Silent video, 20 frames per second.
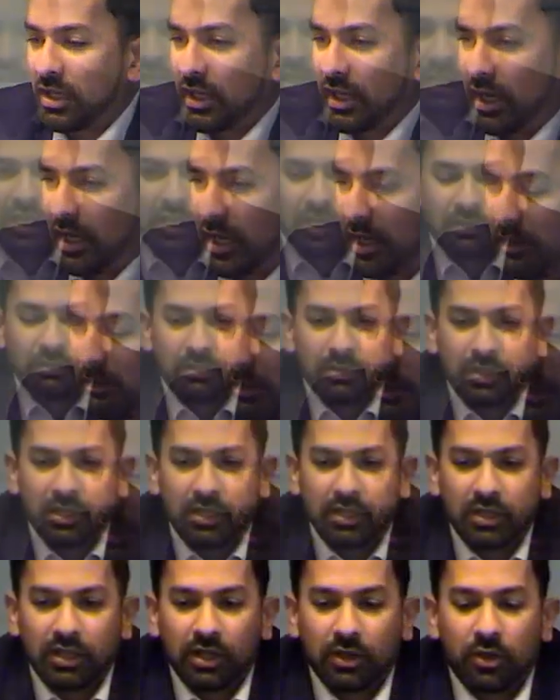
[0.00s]

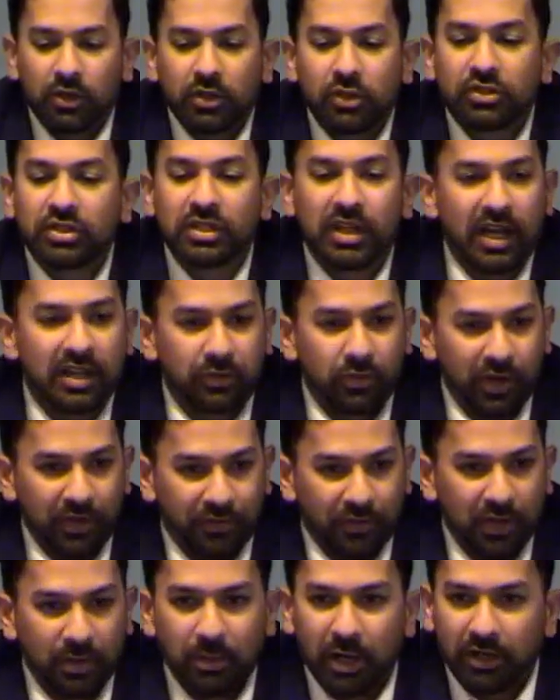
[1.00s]
it only goes to 9th grade
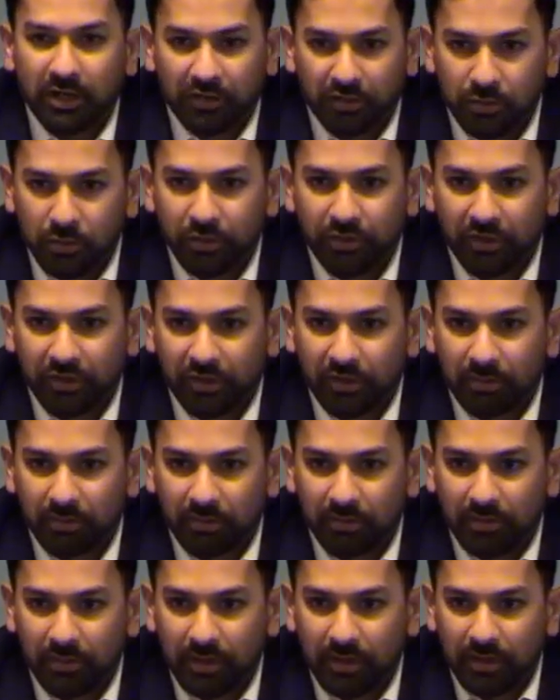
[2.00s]
for the American school system,
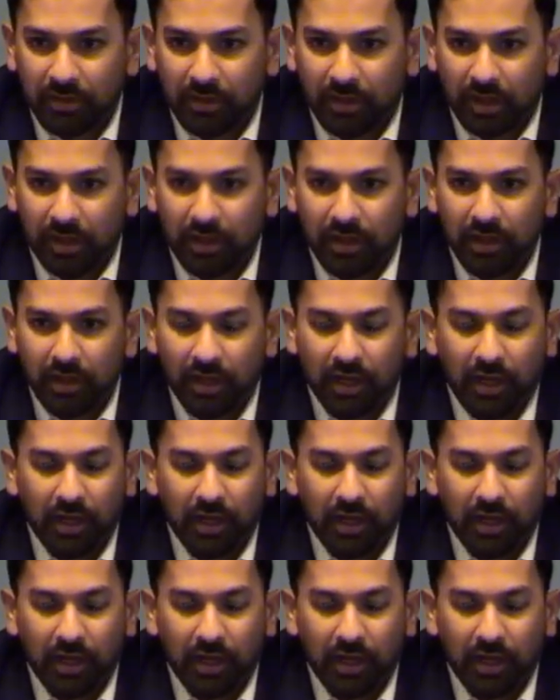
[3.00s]
okay?